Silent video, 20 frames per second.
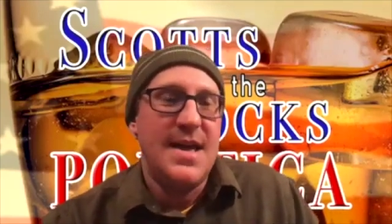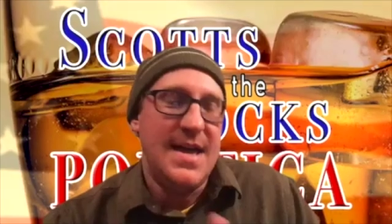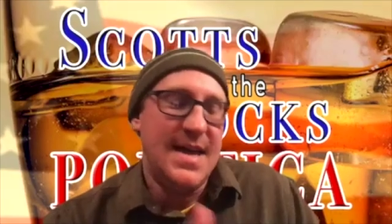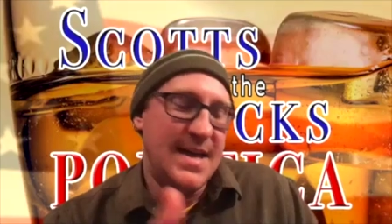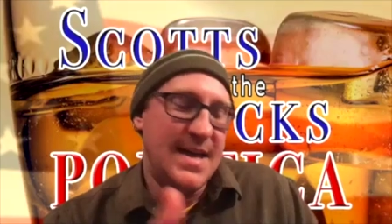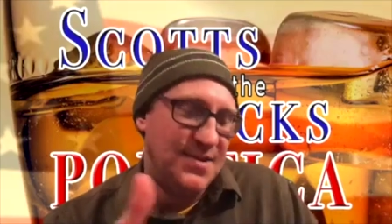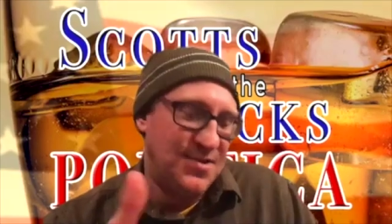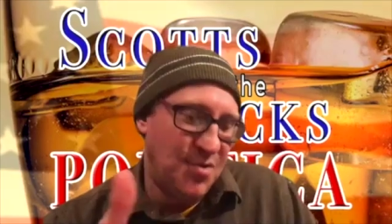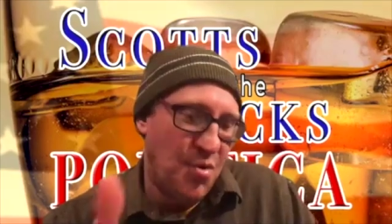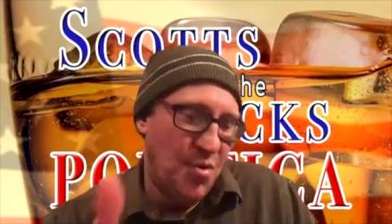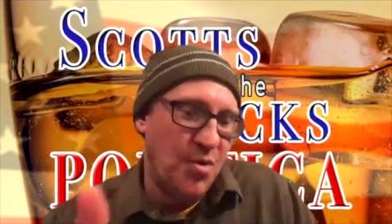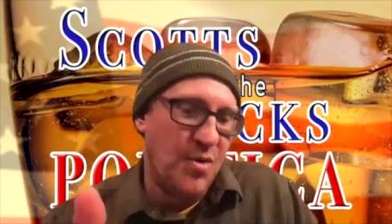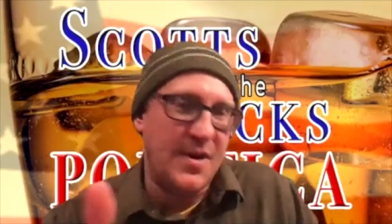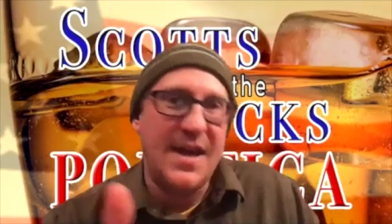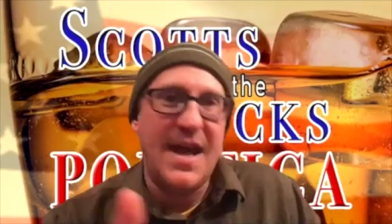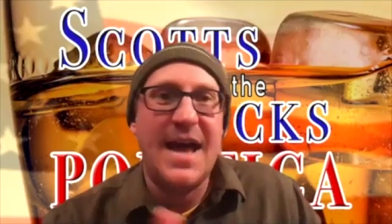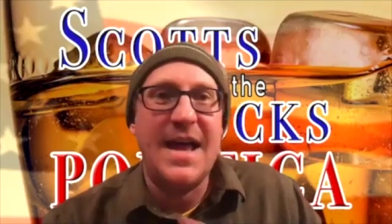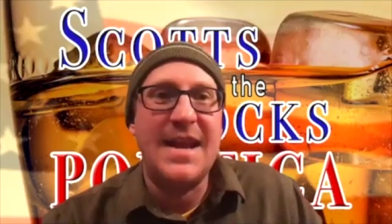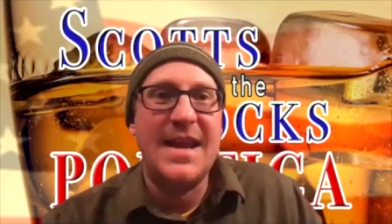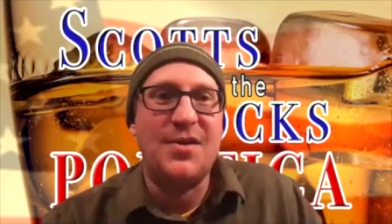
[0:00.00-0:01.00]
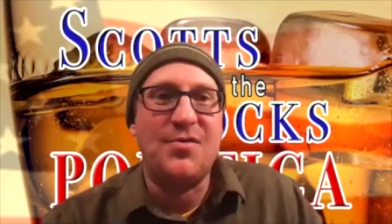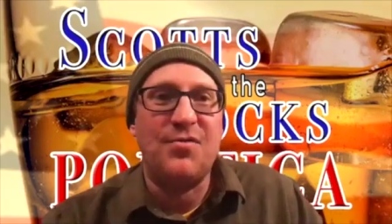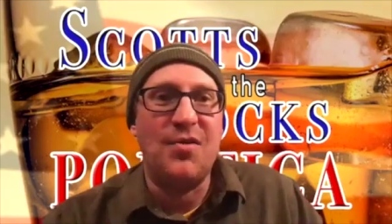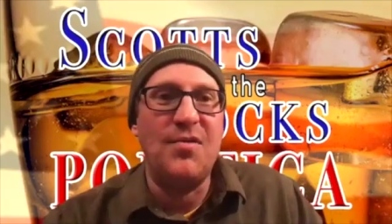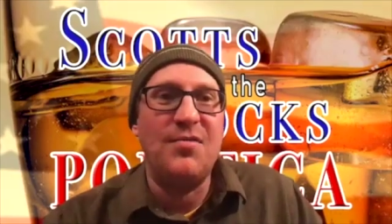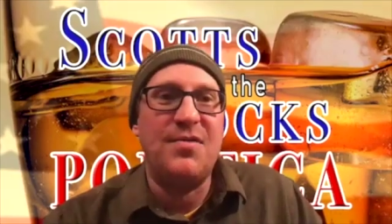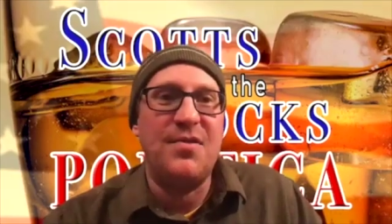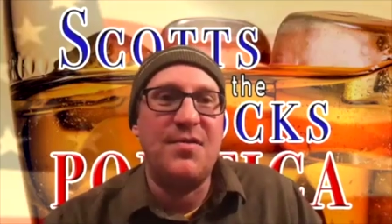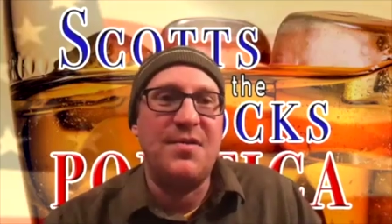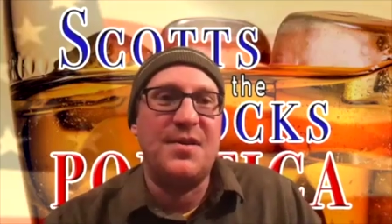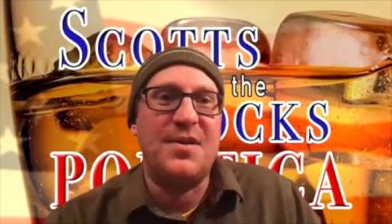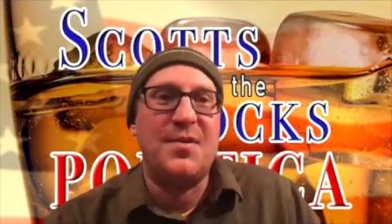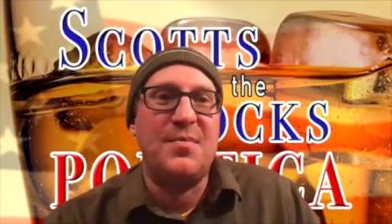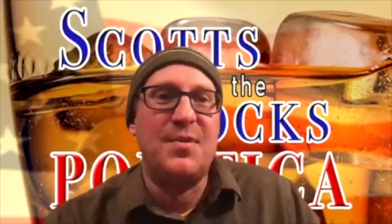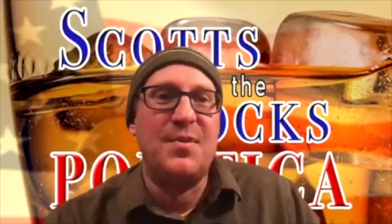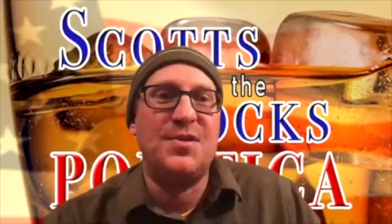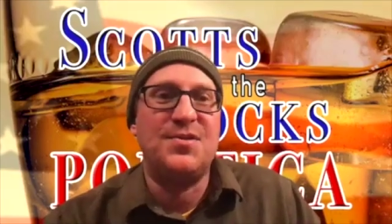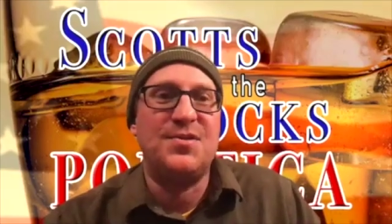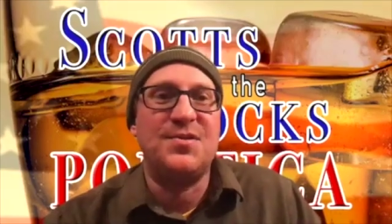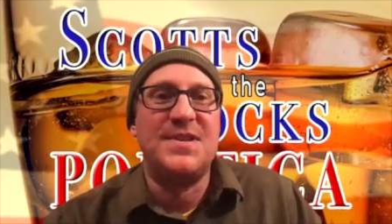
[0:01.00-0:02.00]
is organic growth of the
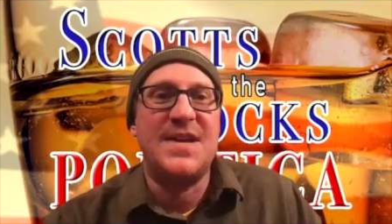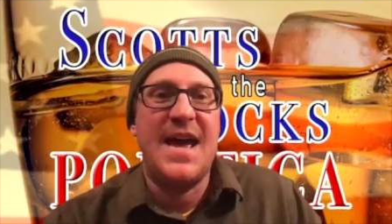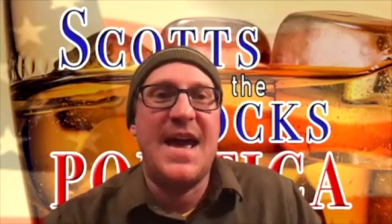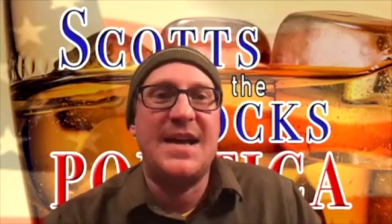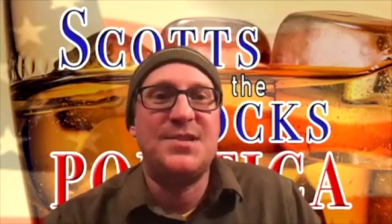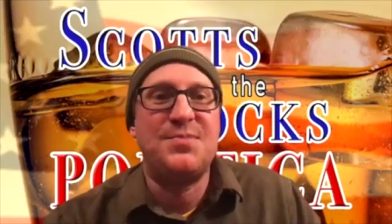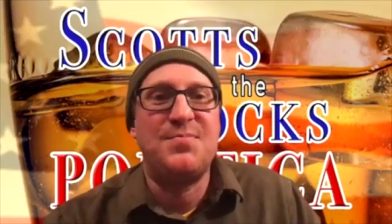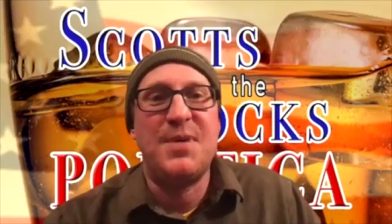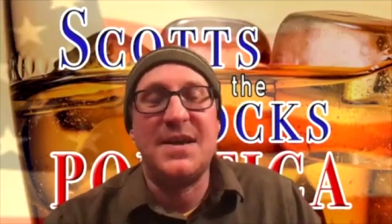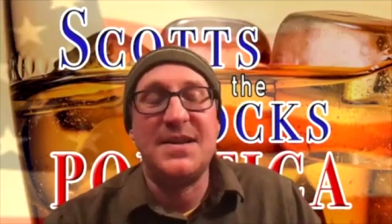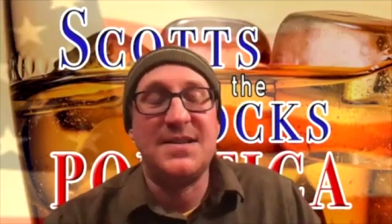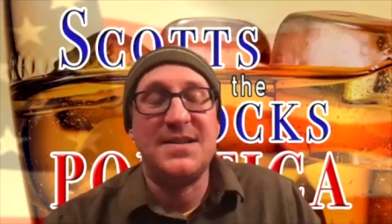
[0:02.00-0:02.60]
commercial tax base.